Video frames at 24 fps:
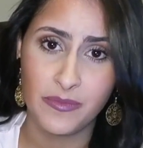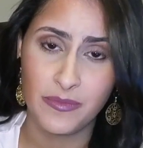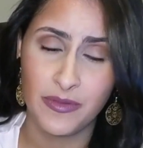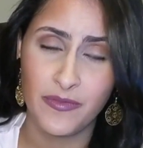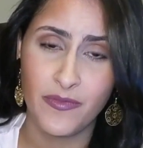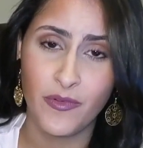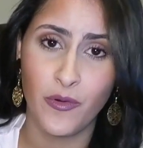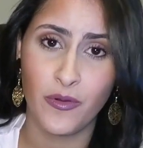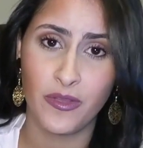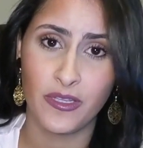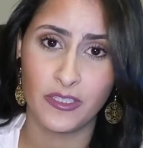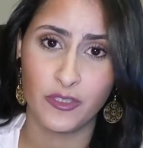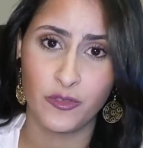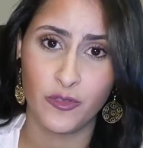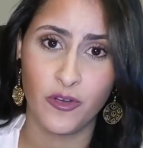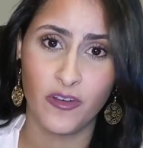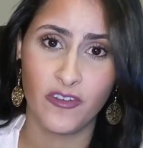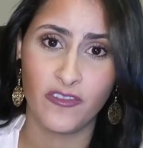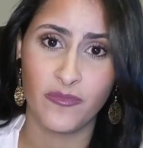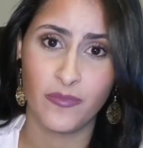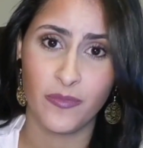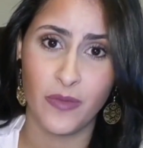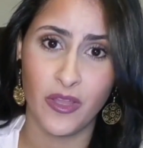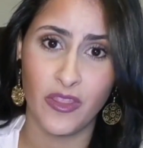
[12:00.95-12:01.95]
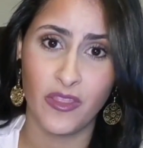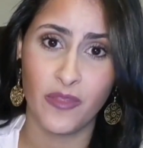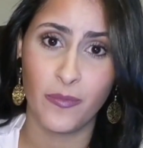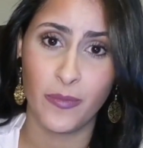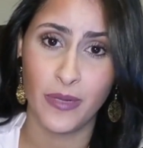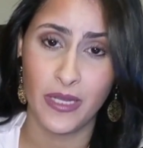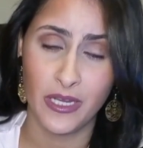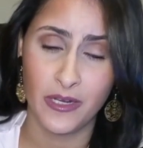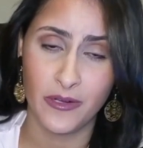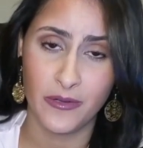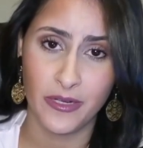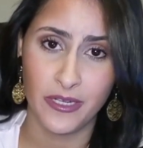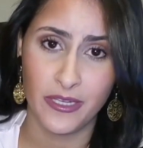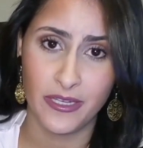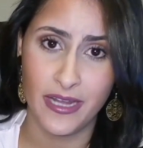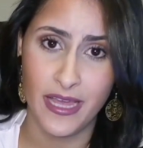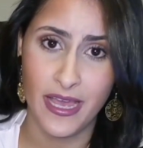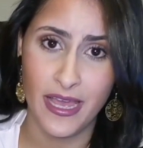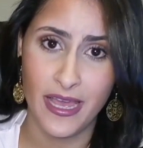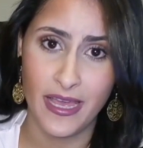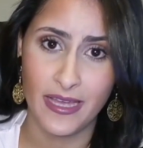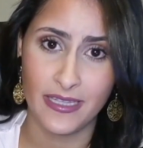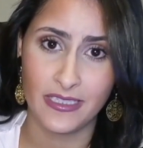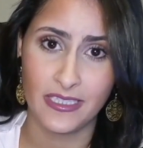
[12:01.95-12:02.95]
before the 12-month period
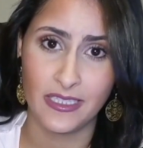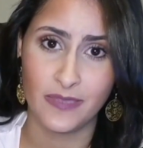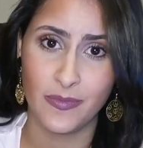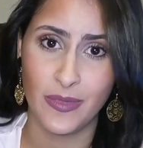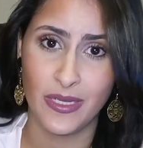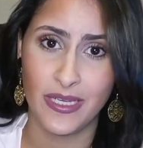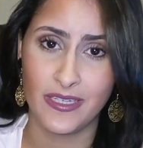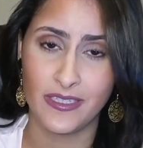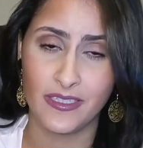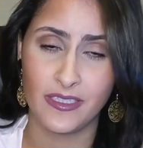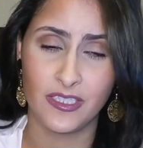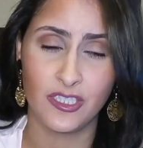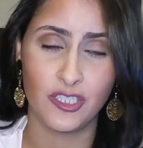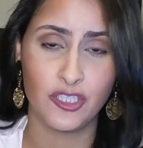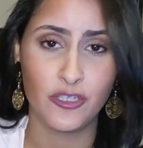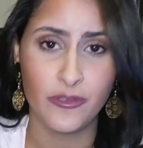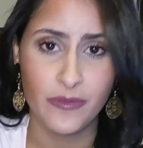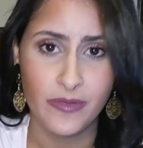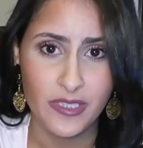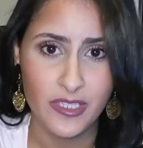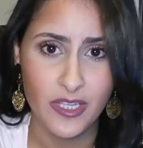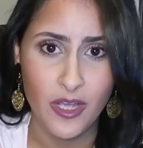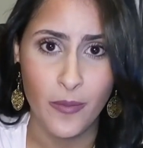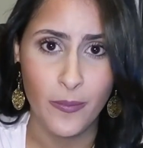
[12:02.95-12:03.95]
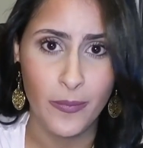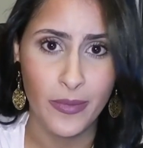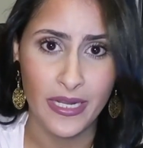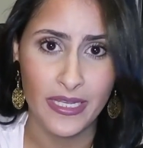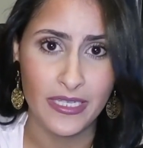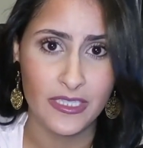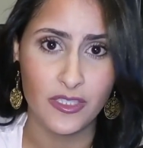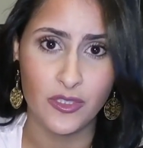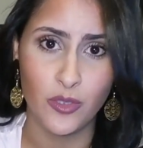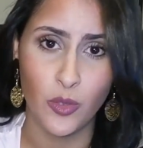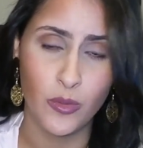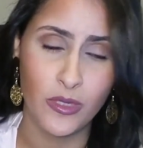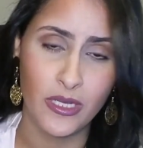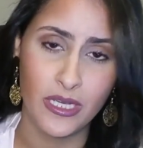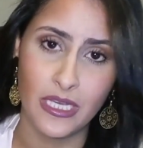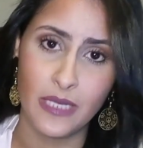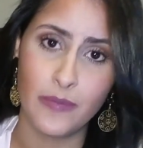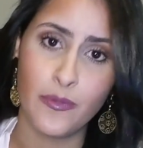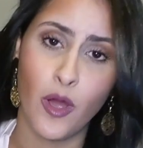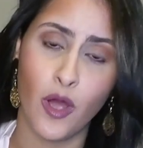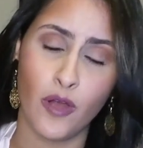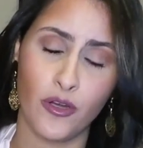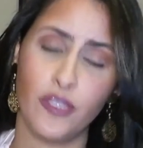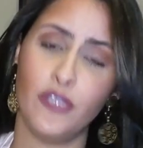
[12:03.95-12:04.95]
ends, because insurance companies don't
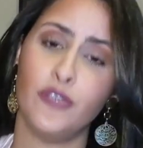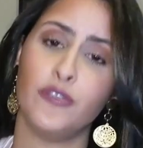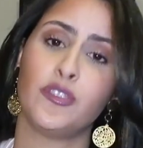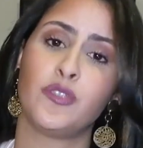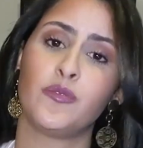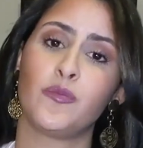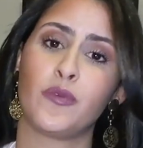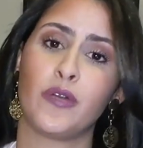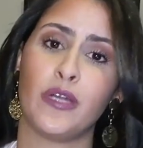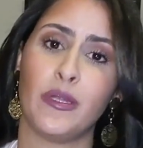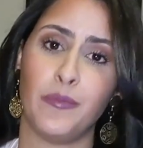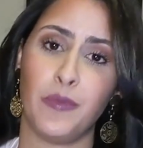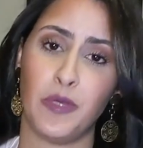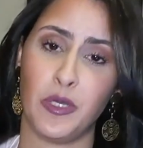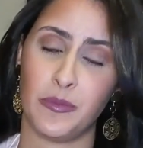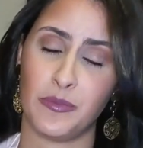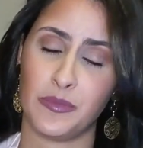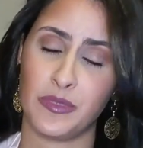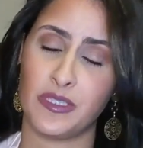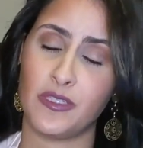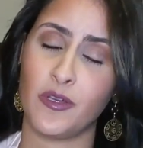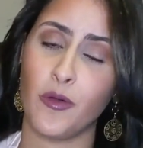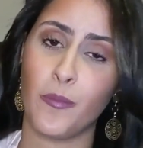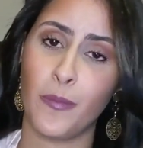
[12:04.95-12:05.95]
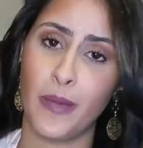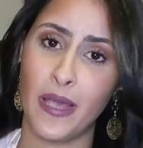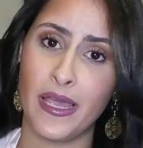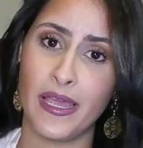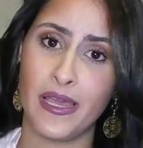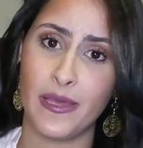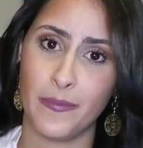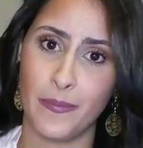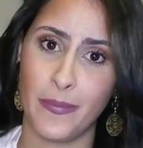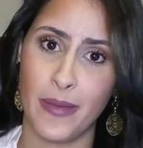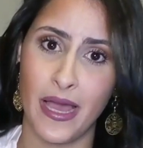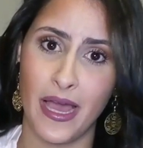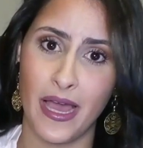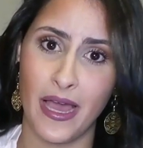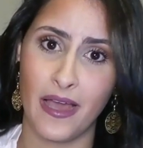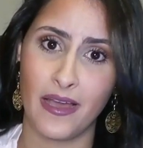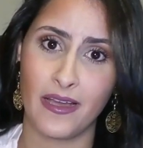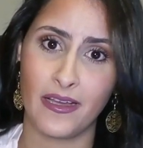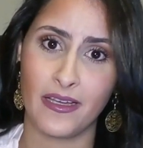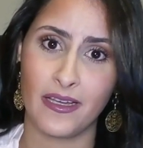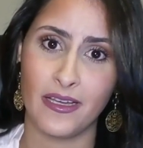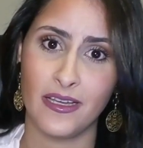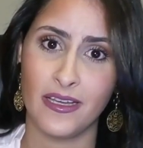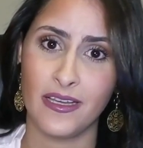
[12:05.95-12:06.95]
keep unused premiums. They'll pay it
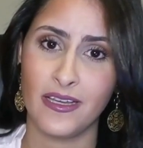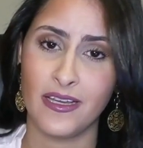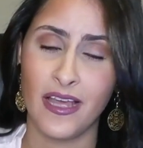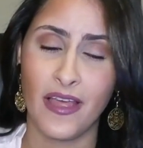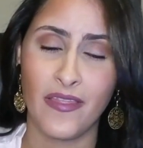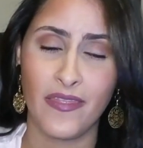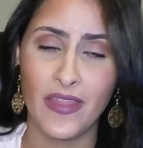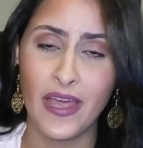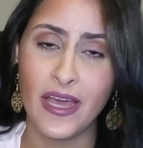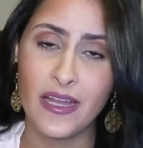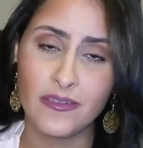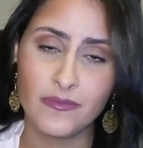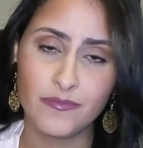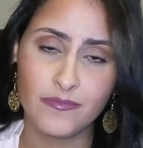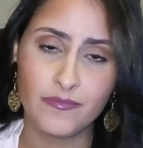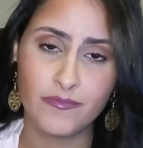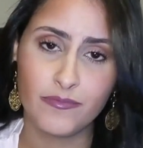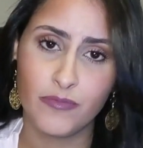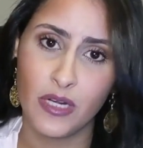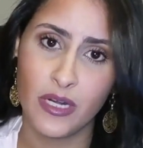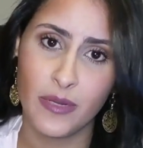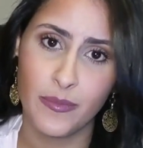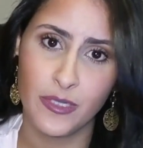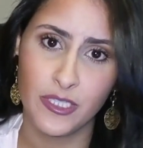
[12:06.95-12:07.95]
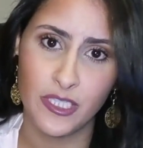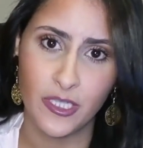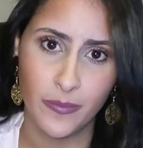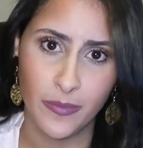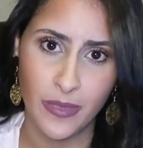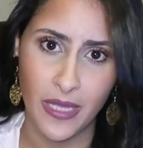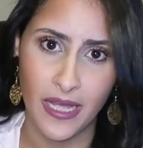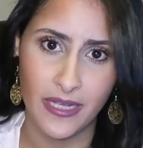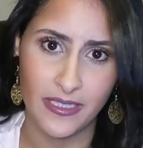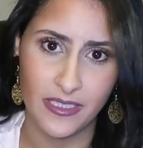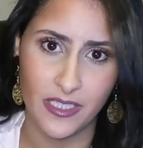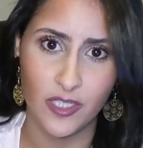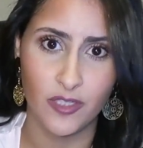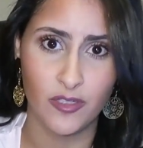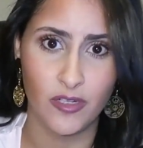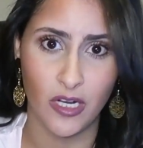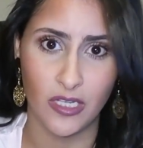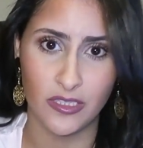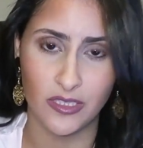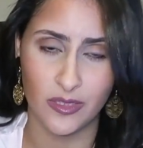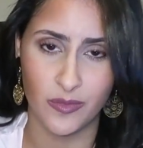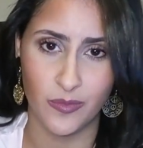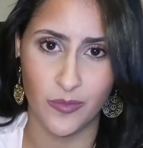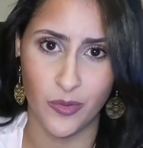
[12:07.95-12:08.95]
back, and that pretty much applies across the